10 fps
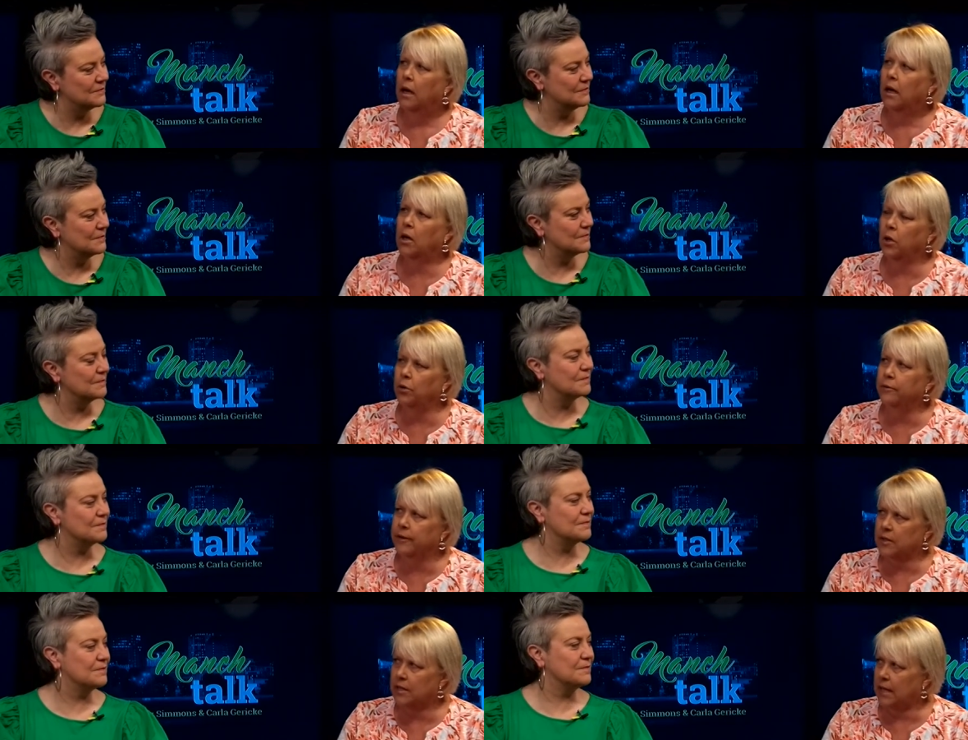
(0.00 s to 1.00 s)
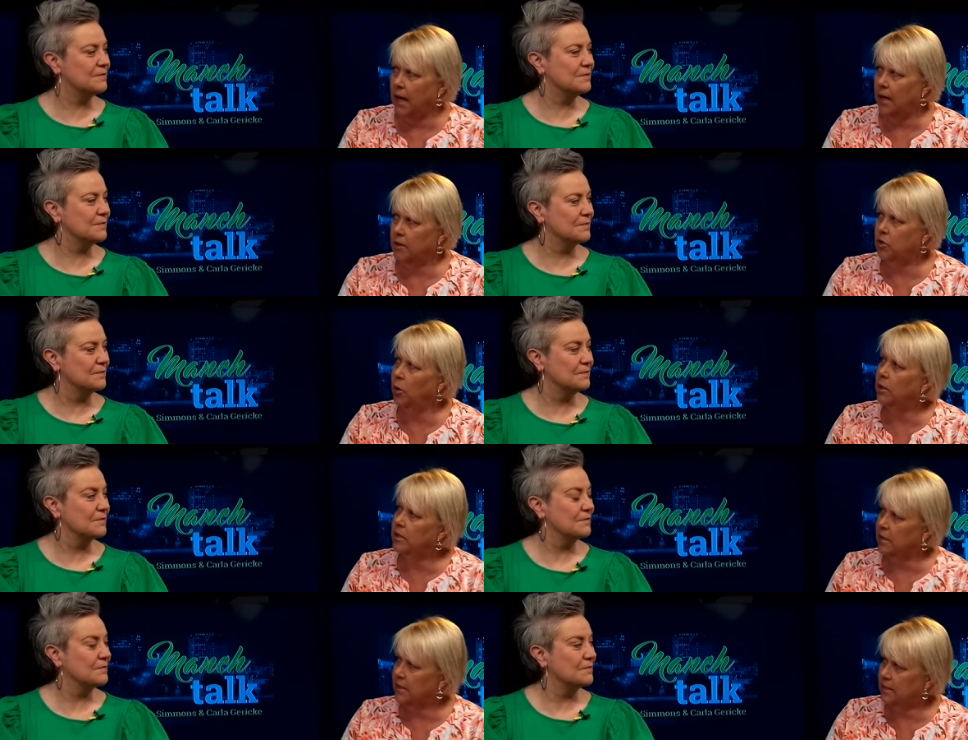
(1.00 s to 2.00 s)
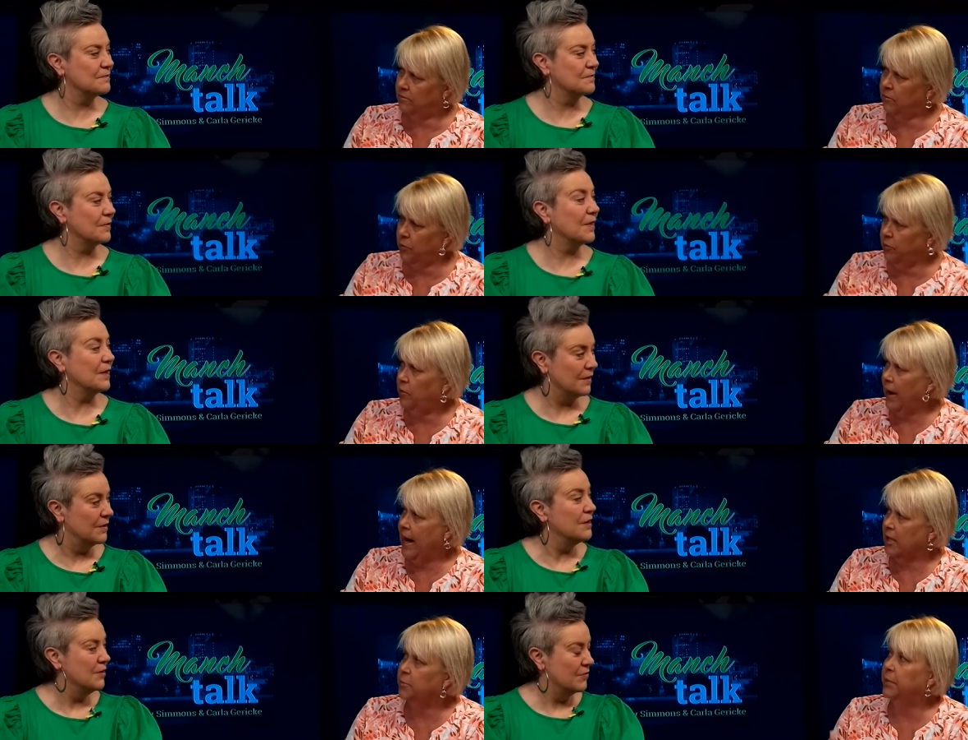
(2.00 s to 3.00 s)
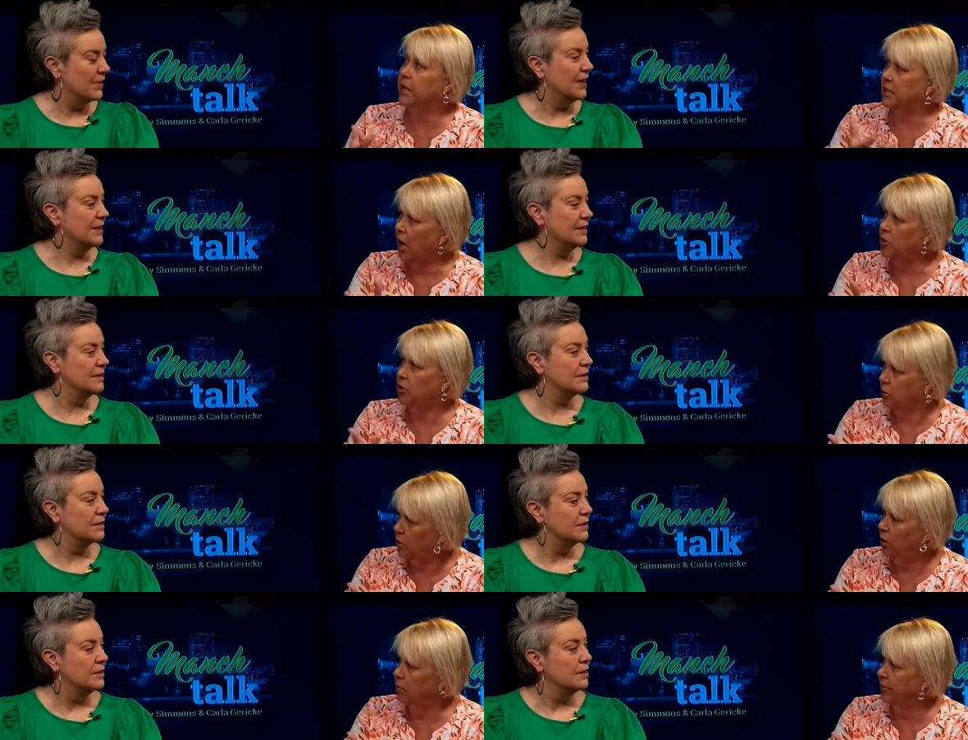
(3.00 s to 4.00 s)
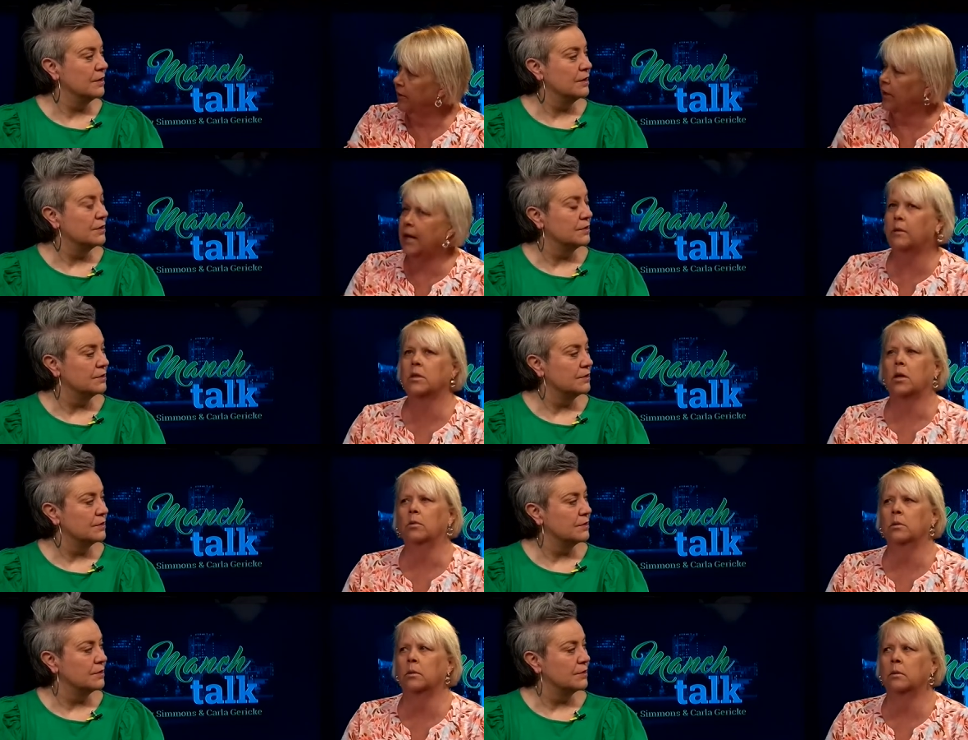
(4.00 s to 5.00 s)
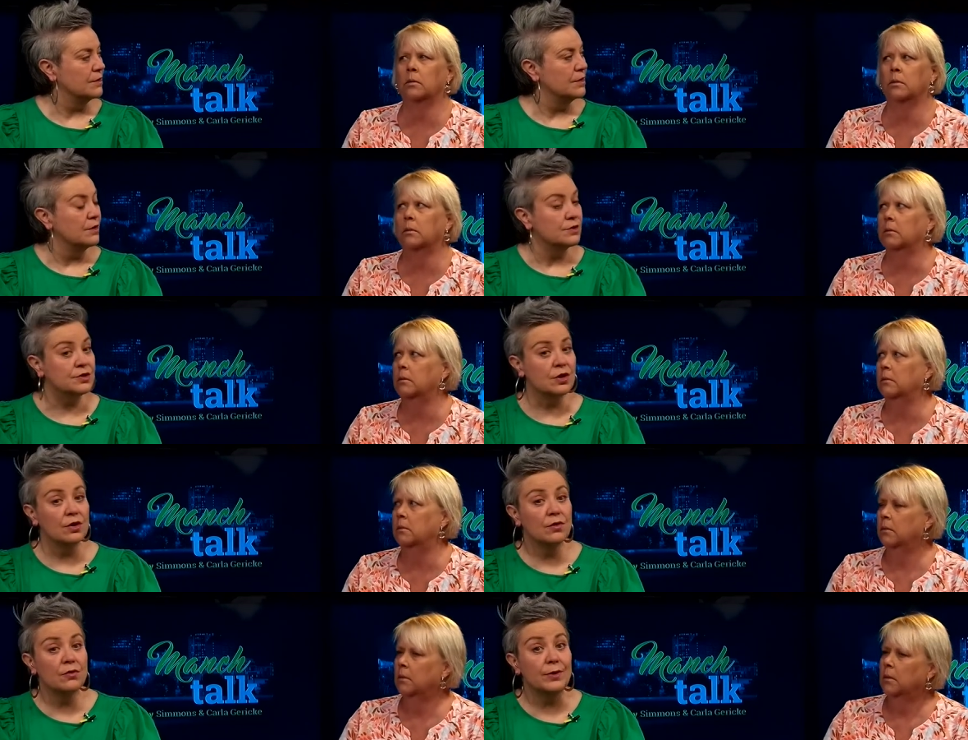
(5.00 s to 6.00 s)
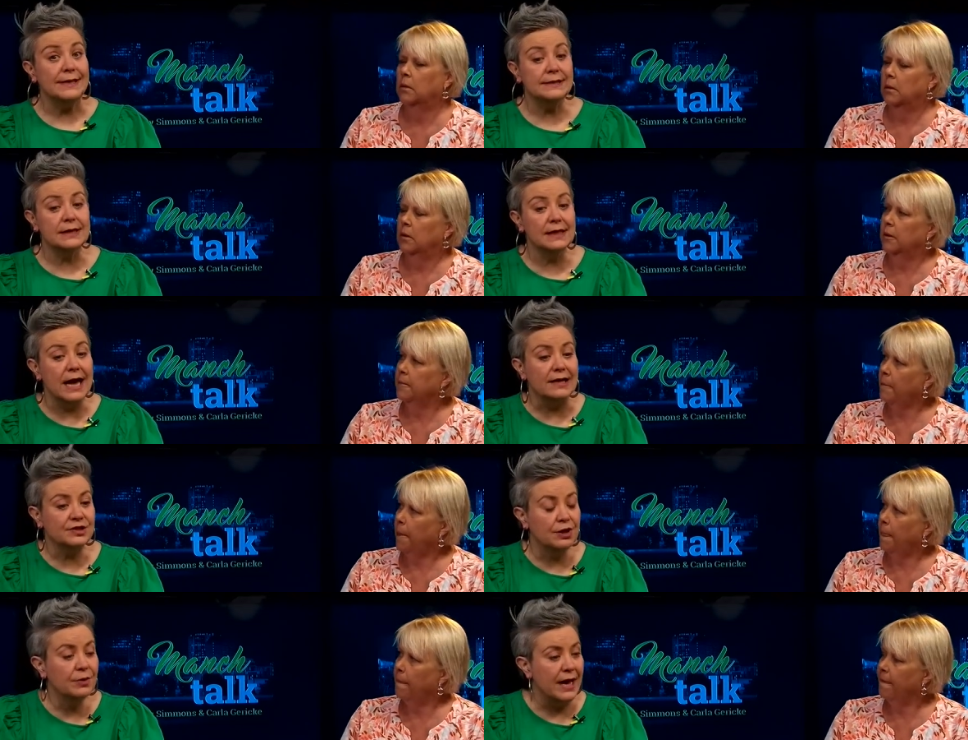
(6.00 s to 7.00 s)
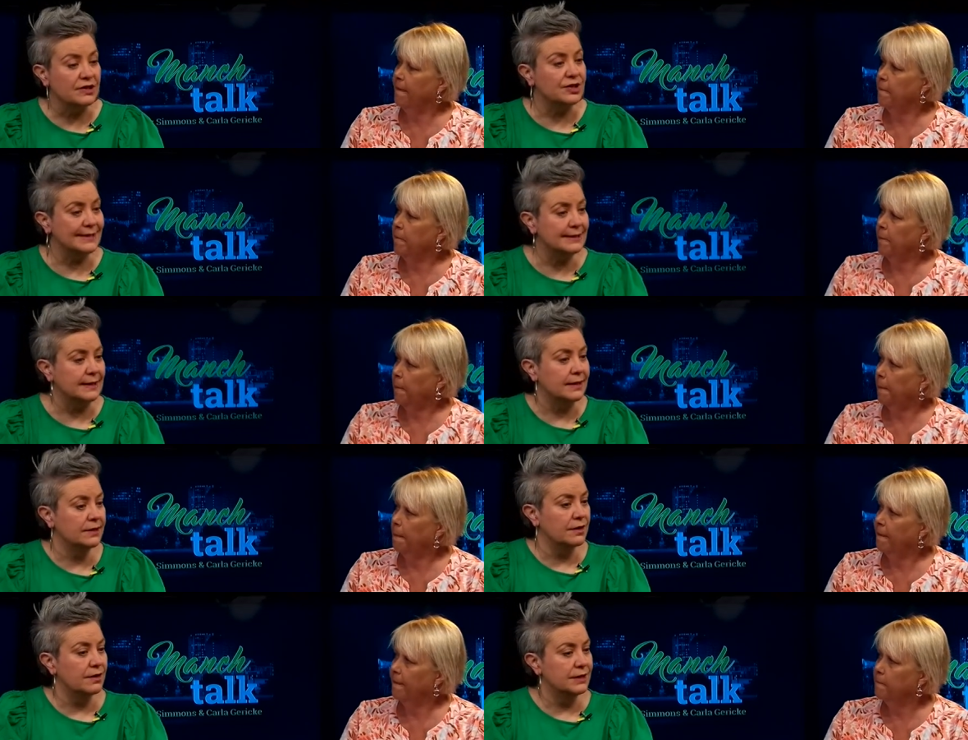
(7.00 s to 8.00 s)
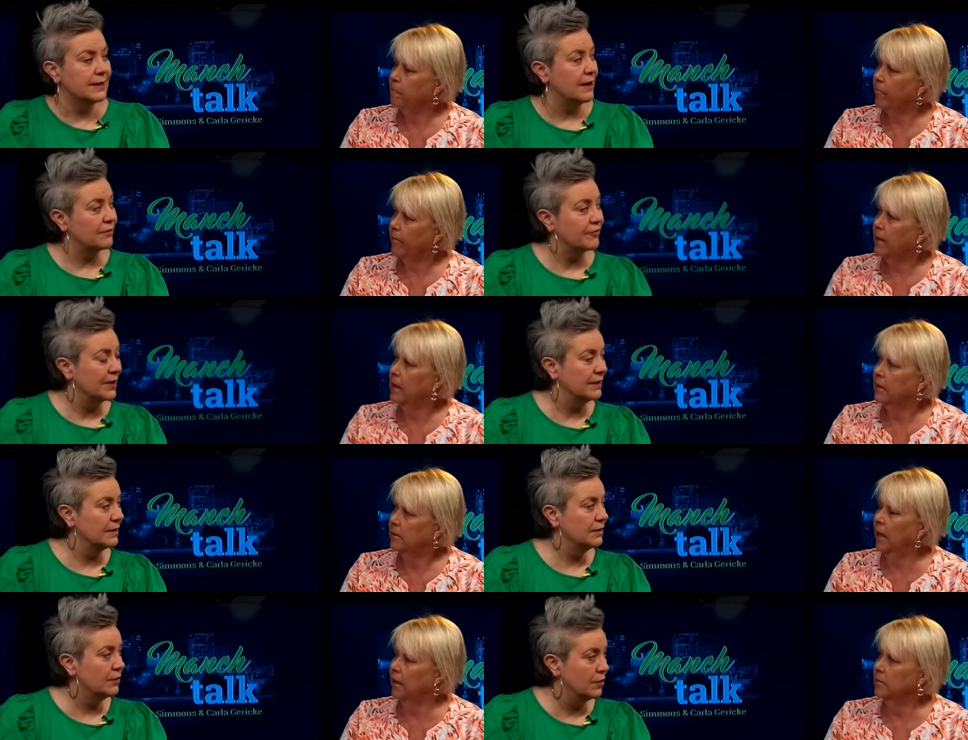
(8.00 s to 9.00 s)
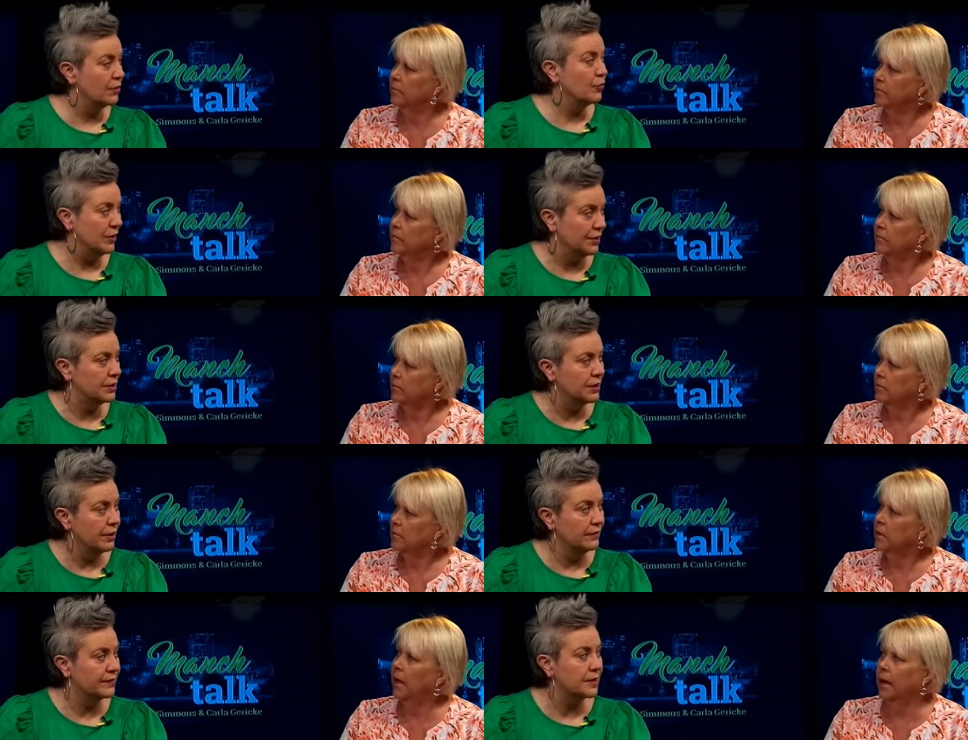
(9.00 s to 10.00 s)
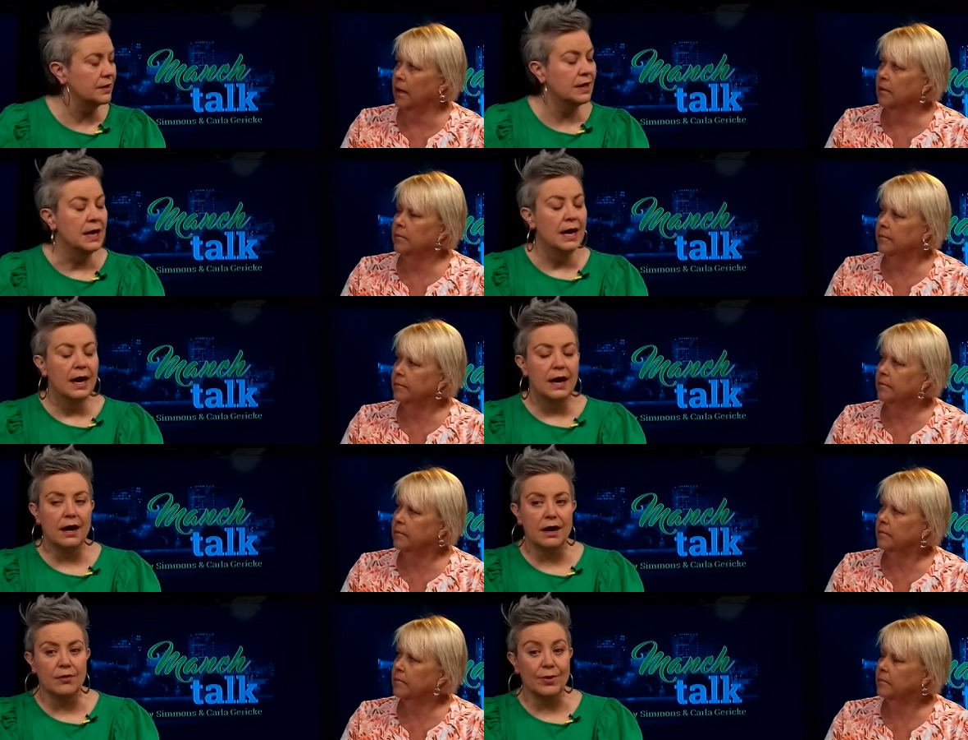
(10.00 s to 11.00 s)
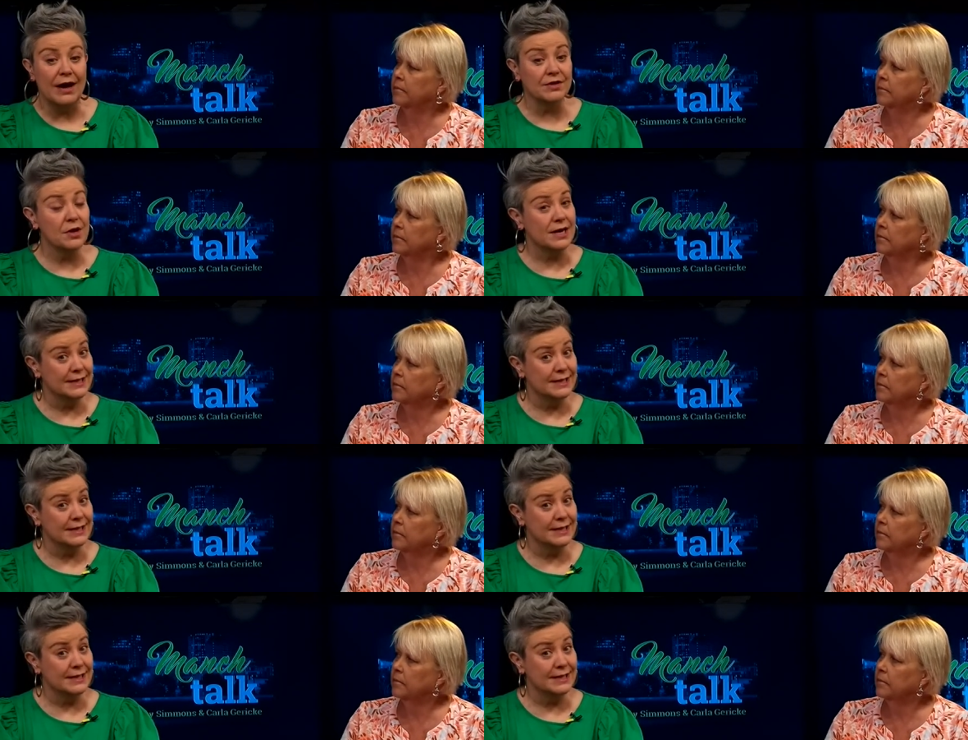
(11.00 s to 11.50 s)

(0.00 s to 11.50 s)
Speaker 1: clover sod. So it's grass, but right. it's also clover. And I was like, oh. So
Speaker 2: we did last year. We actually seeded our entire front yeah. lawn with clover. Yeah. Uh, we have a lot of